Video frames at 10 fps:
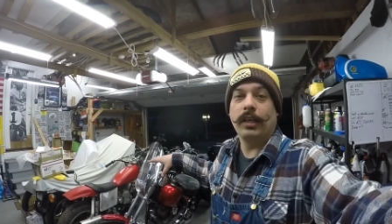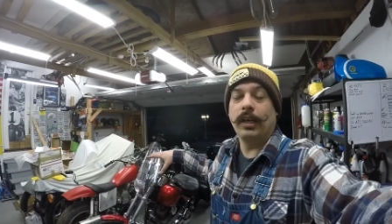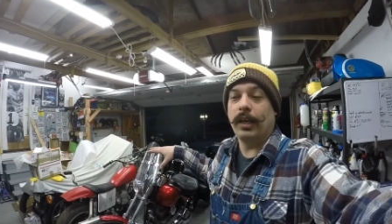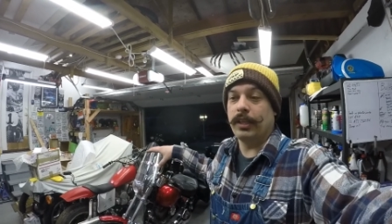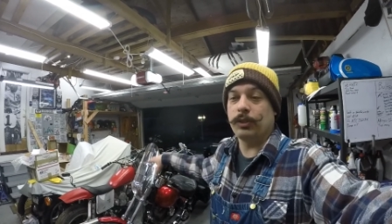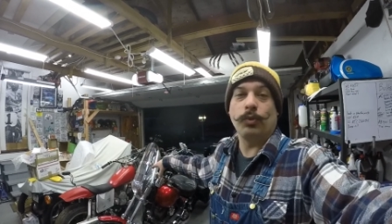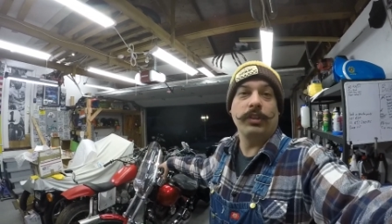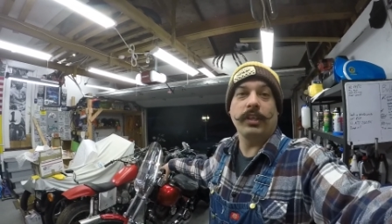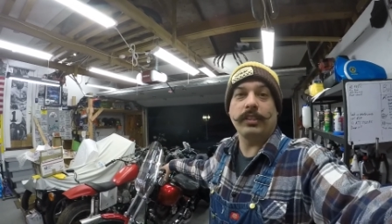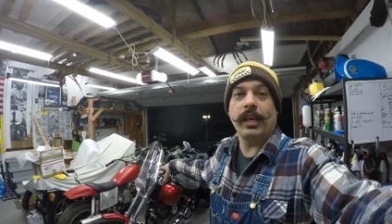Uh, this
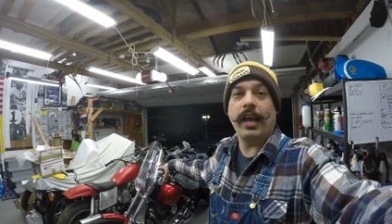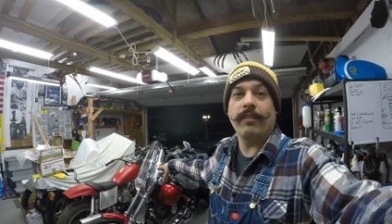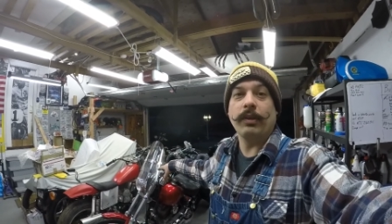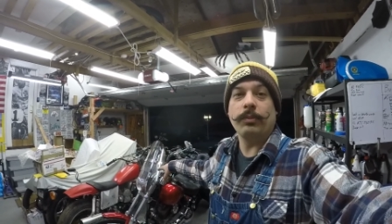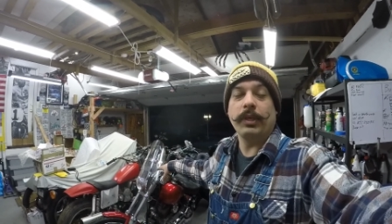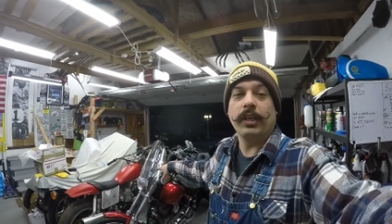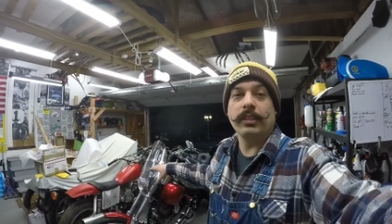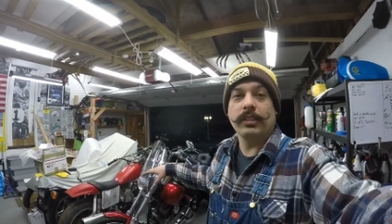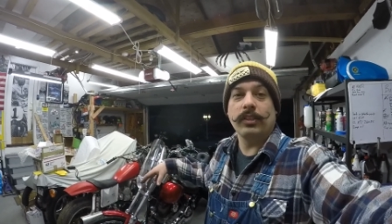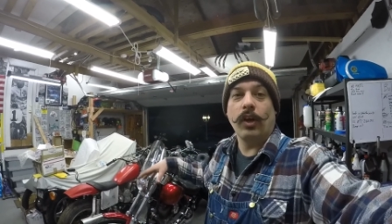one doesn't have it
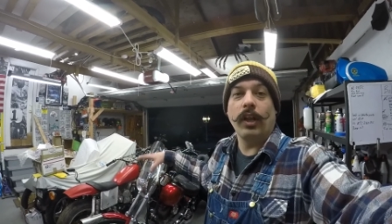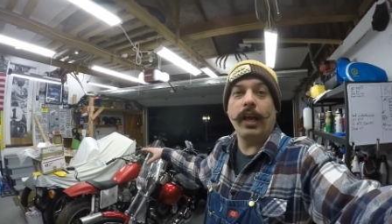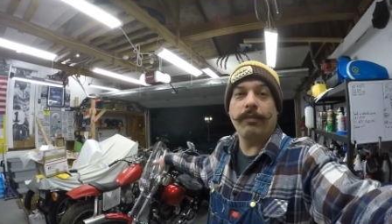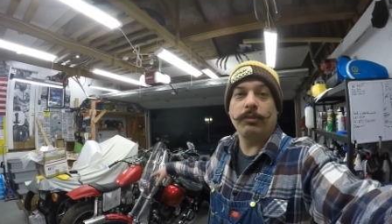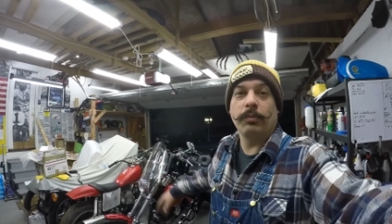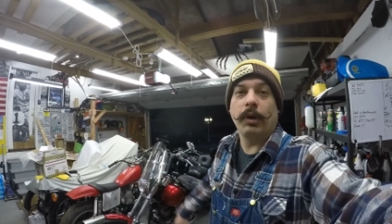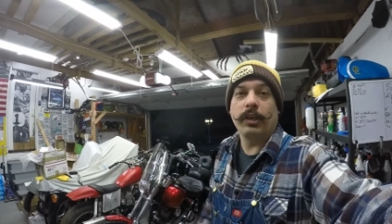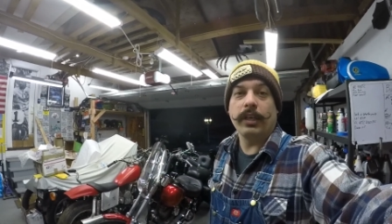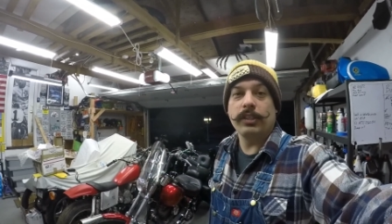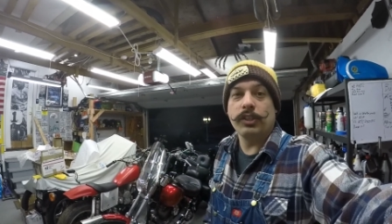because it's all
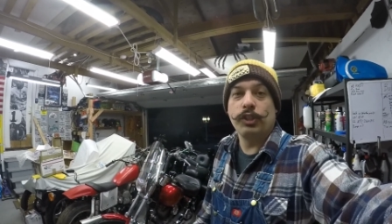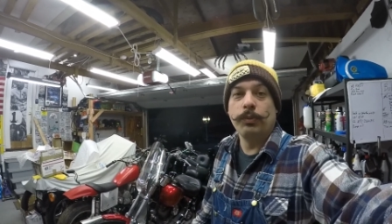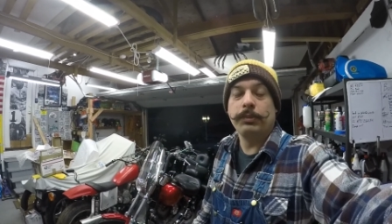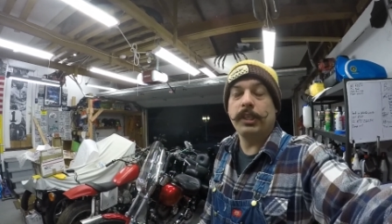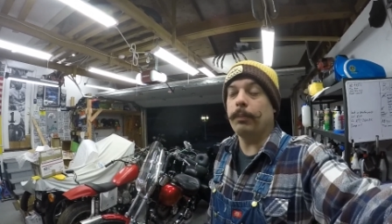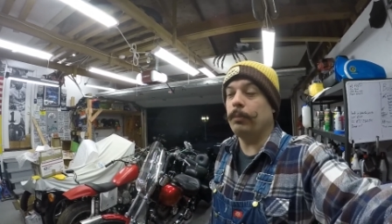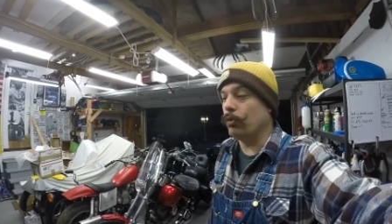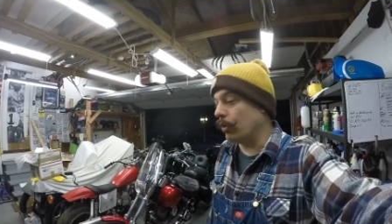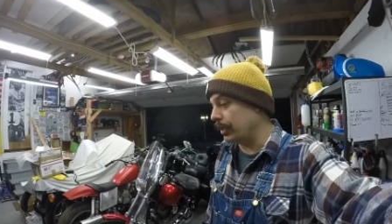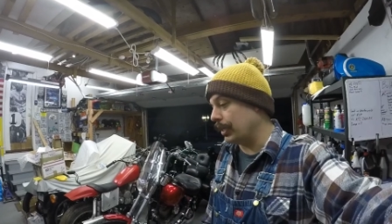aftermarket and souped up and
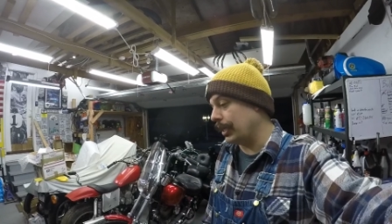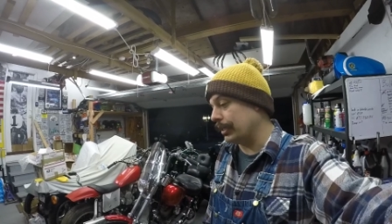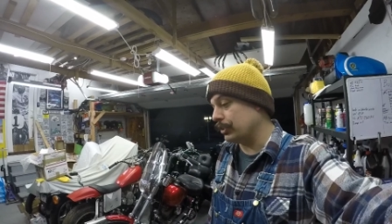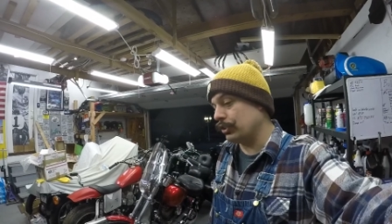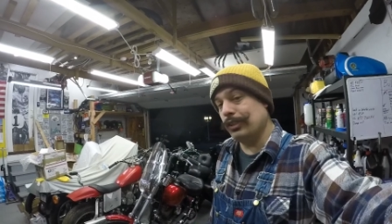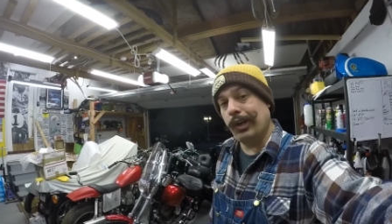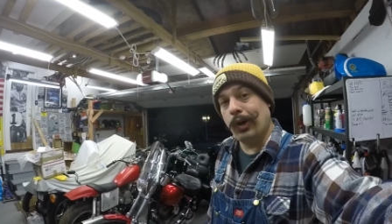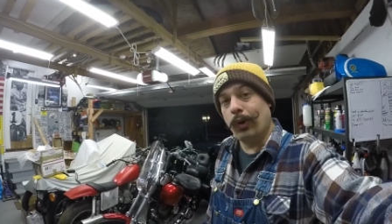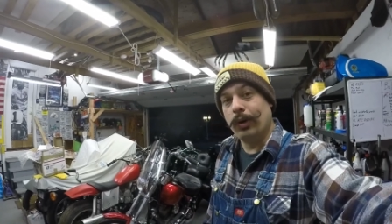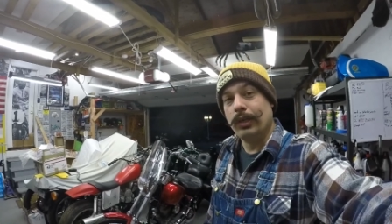whatnot.
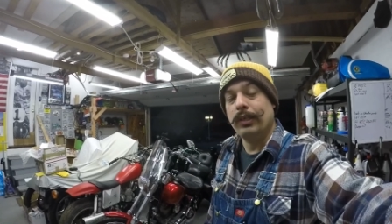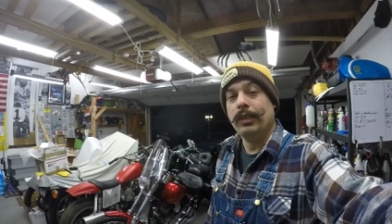So